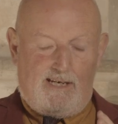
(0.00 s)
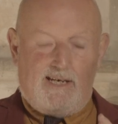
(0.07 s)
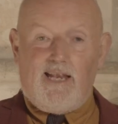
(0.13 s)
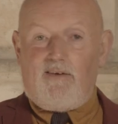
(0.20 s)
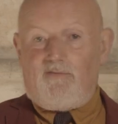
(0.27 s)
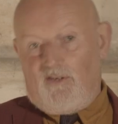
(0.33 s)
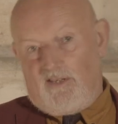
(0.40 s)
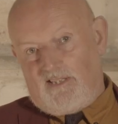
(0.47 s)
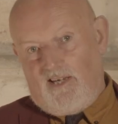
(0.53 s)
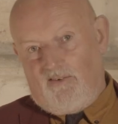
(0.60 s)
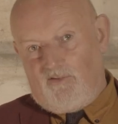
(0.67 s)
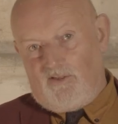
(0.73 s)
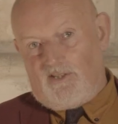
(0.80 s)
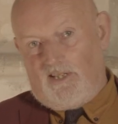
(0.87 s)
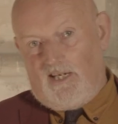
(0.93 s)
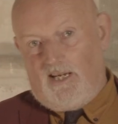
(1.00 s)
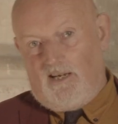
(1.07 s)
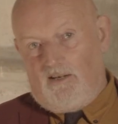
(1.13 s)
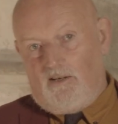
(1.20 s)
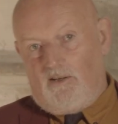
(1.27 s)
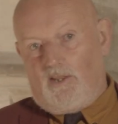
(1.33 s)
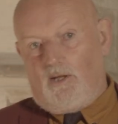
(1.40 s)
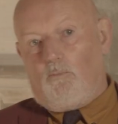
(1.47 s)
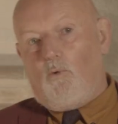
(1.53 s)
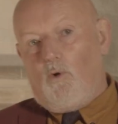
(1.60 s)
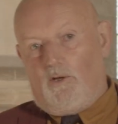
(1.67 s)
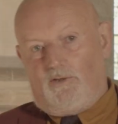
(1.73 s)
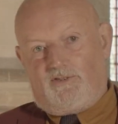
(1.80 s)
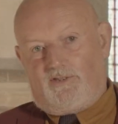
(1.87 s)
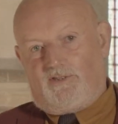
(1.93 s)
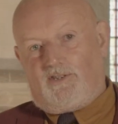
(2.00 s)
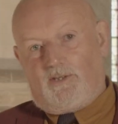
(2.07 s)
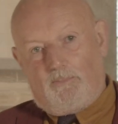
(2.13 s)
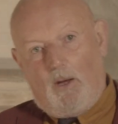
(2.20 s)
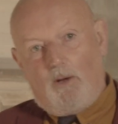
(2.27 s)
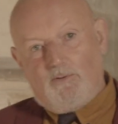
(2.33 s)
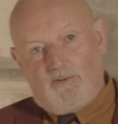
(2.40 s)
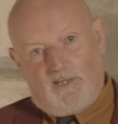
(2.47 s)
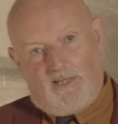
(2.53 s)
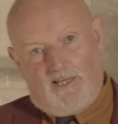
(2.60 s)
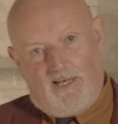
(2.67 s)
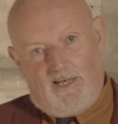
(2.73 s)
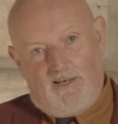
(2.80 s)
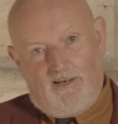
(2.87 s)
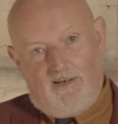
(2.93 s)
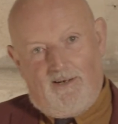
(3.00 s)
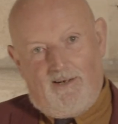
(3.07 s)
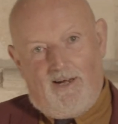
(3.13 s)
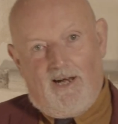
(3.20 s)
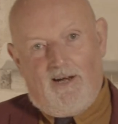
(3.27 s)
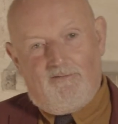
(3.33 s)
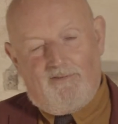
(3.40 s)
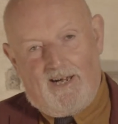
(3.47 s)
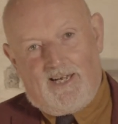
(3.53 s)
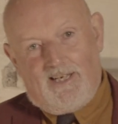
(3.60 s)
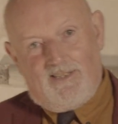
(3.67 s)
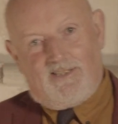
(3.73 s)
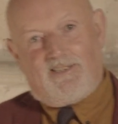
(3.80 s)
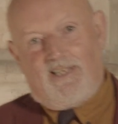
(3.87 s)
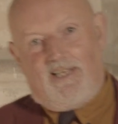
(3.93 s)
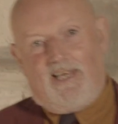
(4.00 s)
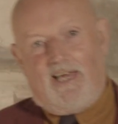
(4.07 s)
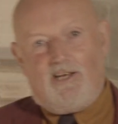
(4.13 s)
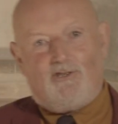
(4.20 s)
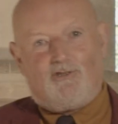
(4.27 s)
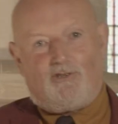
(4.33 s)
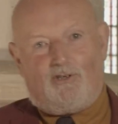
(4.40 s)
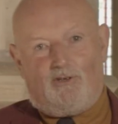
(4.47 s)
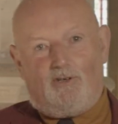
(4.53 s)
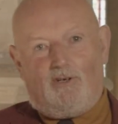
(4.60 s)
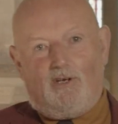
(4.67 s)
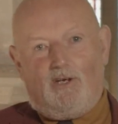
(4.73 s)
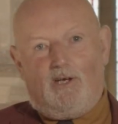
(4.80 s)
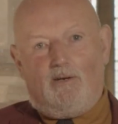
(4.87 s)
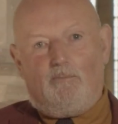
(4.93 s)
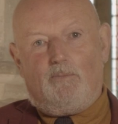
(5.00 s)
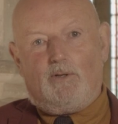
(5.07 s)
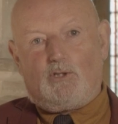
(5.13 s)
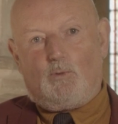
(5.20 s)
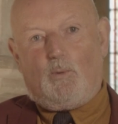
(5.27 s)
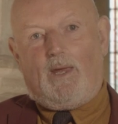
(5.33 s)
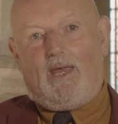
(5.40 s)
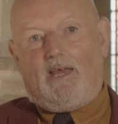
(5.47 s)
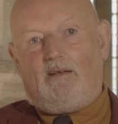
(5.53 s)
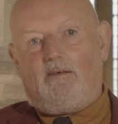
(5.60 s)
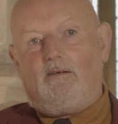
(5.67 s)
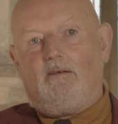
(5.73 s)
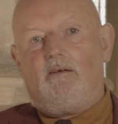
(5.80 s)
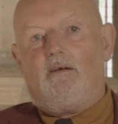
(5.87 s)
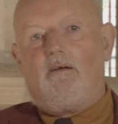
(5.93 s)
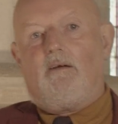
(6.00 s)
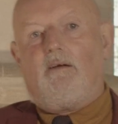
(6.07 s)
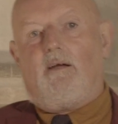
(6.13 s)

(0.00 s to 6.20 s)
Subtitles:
1170 there was supposedly a reconciliation between